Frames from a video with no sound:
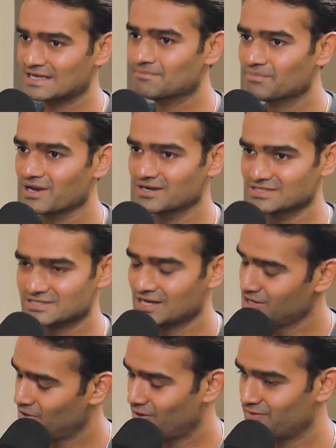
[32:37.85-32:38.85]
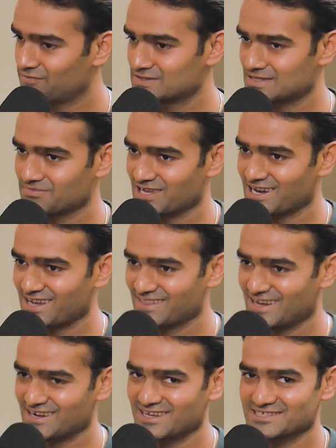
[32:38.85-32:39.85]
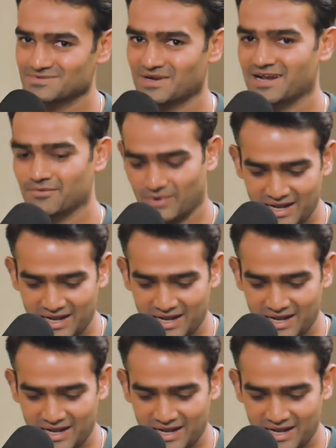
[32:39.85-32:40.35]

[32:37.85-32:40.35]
key pillars of something like that as well.